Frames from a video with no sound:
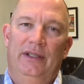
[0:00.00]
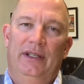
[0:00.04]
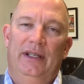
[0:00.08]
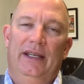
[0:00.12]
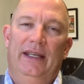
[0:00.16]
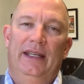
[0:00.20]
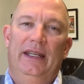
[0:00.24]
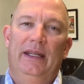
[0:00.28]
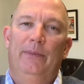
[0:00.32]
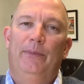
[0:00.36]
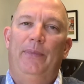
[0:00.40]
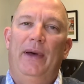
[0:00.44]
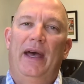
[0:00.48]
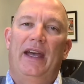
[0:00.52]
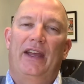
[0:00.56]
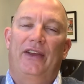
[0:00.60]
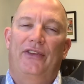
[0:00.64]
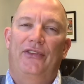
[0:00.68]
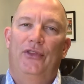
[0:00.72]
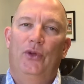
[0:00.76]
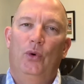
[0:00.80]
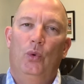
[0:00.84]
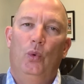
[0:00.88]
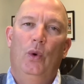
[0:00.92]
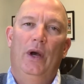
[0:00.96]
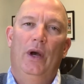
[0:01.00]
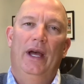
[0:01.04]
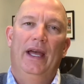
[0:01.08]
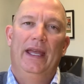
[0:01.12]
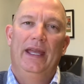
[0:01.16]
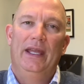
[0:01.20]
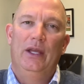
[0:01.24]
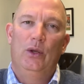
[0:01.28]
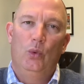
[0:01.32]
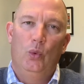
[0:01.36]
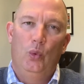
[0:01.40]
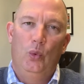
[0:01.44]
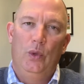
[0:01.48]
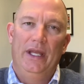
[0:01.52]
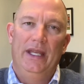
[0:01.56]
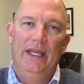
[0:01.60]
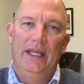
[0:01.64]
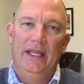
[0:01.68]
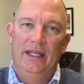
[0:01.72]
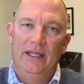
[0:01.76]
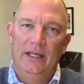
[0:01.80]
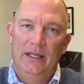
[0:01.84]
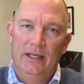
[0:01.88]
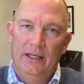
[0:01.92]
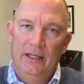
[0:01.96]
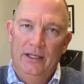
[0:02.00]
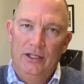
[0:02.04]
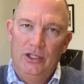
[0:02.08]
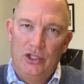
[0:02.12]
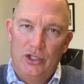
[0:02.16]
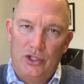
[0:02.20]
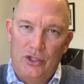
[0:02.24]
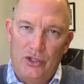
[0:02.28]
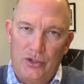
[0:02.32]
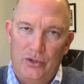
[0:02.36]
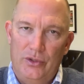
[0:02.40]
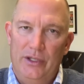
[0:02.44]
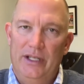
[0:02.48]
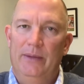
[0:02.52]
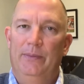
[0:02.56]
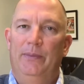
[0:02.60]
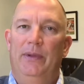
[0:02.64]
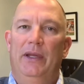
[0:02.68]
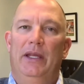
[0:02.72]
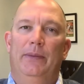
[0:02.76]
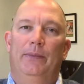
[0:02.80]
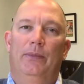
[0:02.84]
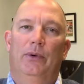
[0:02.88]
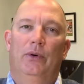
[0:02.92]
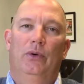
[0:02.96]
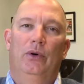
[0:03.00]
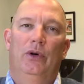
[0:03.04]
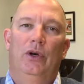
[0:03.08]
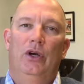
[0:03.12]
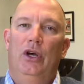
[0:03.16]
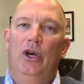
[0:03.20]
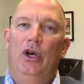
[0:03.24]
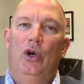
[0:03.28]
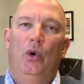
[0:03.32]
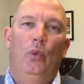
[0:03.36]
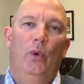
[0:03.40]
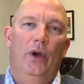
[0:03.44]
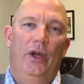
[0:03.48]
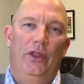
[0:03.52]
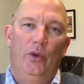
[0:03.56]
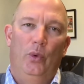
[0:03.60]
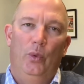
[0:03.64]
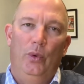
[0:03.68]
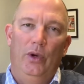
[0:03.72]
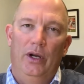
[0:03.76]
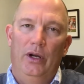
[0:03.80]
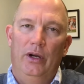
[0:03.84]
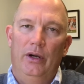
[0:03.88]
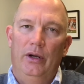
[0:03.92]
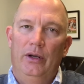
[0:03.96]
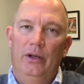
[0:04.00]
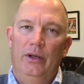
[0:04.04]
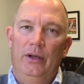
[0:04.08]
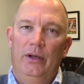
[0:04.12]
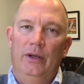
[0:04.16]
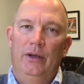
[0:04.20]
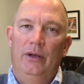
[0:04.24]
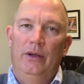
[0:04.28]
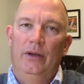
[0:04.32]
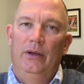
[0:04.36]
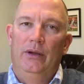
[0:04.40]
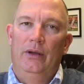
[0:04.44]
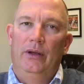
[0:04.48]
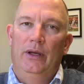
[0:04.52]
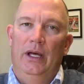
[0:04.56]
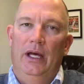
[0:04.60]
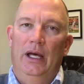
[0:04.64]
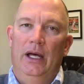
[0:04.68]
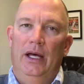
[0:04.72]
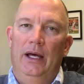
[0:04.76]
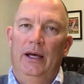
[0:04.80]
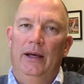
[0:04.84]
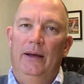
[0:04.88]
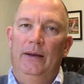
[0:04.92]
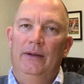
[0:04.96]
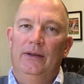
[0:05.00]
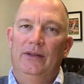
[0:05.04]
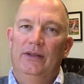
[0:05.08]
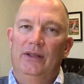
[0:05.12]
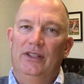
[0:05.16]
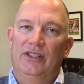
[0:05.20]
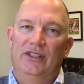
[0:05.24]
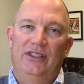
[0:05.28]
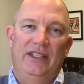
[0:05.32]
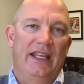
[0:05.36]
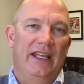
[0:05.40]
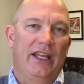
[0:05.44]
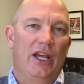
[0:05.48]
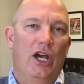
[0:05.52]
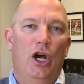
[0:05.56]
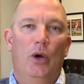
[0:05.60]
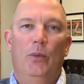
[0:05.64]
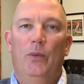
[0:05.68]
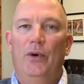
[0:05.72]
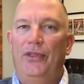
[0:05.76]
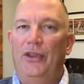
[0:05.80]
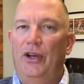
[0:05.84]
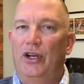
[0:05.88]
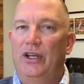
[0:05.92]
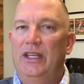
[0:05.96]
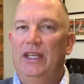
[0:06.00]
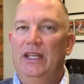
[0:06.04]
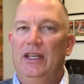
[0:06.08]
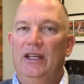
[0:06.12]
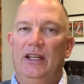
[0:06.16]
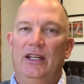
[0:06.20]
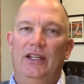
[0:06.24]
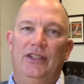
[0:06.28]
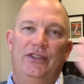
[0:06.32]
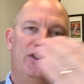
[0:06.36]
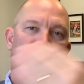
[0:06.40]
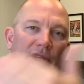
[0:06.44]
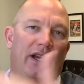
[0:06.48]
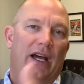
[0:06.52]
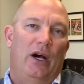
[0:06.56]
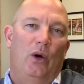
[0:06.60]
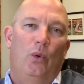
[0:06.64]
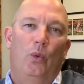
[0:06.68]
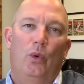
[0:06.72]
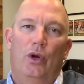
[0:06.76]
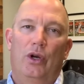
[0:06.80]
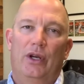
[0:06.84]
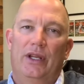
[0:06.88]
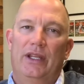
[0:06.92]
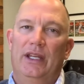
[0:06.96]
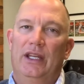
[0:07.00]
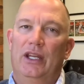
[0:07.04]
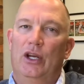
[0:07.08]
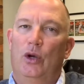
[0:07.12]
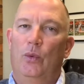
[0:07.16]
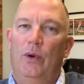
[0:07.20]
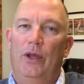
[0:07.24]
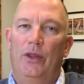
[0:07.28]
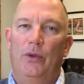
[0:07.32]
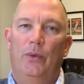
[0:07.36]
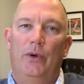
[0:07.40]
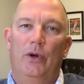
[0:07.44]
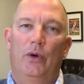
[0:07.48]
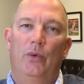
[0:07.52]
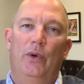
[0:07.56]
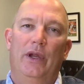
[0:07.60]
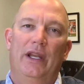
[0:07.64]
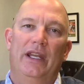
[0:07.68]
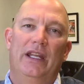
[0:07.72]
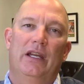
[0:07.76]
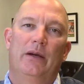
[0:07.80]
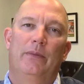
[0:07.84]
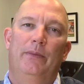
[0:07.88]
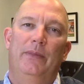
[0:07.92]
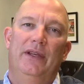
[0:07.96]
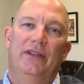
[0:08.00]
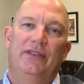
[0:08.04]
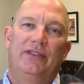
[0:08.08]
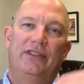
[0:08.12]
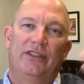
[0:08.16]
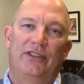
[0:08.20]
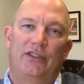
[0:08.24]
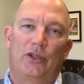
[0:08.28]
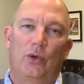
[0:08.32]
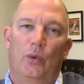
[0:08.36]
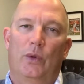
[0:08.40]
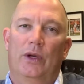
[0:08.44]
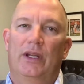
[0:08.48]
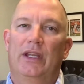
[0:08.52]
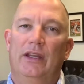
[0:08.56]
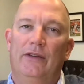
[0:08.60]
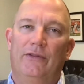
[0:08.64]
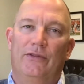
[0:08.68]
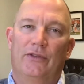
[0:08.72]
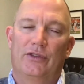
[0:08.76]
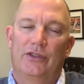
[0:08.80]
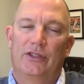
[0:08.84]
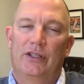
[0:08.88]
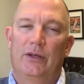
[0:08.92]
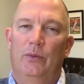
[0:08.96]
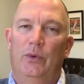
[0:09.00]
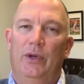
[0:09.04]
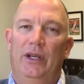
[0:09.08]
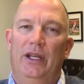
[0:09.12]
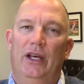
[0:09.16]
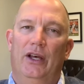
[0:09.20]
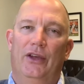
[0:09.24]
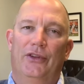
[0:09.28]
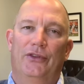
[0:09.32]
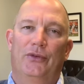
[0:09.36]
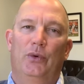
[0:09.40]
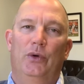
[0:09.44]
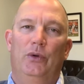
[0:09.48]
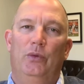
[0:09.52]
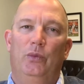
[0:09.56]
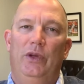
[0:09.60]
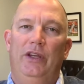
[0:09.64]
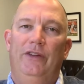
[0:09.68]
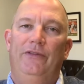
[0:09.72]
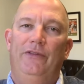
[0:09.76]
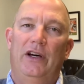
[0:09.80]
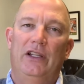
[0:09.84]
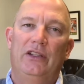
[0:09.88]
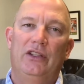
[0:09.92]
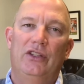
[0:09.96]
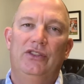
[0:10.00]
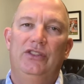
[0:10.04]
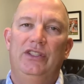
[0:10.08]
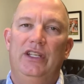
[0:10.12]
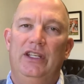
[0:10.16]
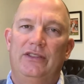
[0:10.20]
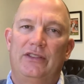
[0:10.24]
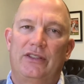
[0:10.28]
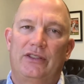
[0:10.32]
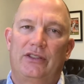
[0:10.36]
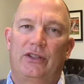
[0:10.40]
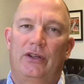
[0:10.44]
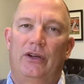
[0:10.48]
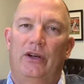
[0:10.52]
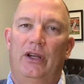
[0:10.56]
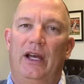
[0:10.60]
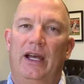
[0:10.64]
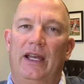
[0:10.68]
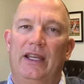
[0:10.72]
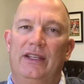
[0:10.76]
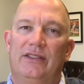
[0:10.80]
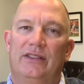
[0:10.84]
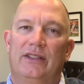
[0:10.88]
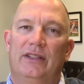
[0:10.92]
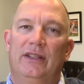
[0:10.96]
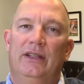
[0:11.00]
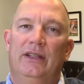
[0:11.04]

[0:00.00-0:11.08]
It impacts the way we treat people. Whether we're staying home with our kids or out working, or whether we're running a business or working for someone else, when we follow Jesus Christ,